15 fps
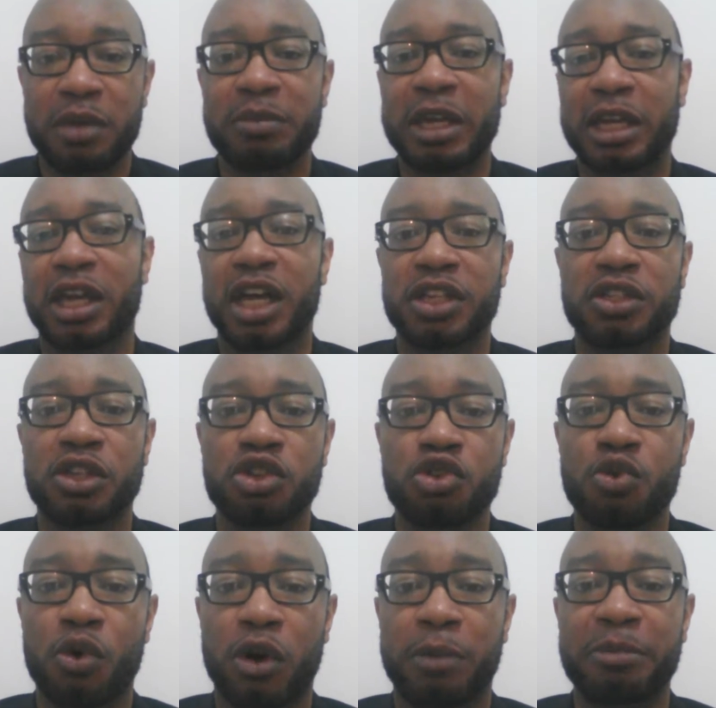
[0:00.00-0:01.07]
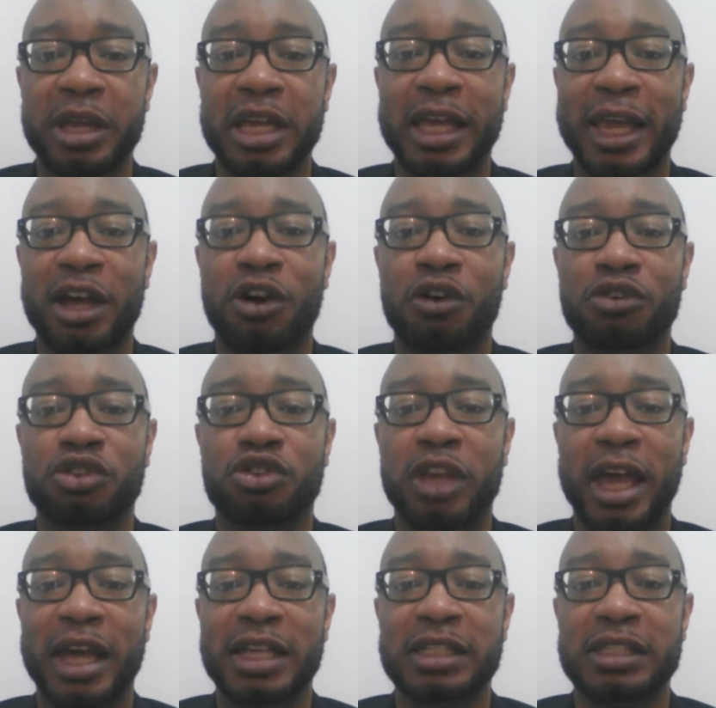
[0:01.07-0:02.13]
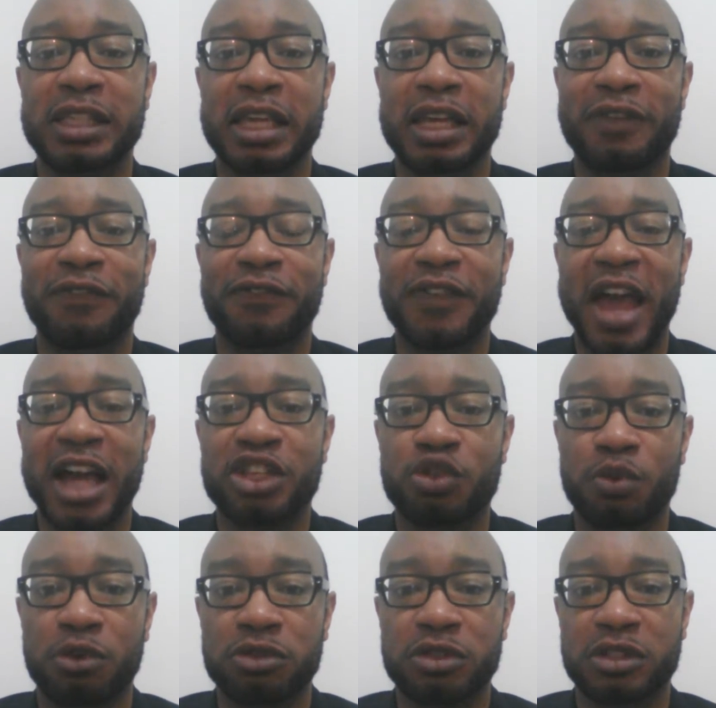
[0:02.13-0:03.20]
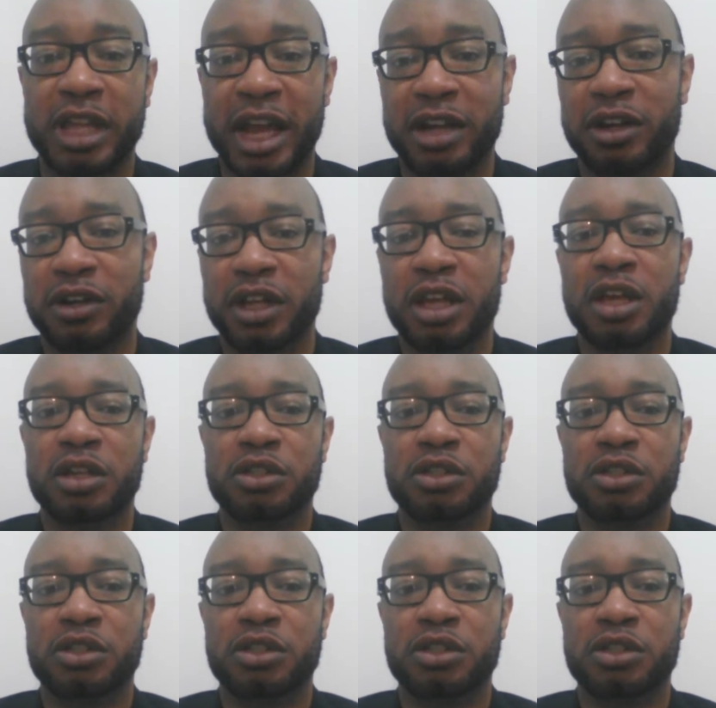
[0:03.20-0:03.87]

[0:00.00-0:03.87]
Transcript: because you are being held as the factual standard.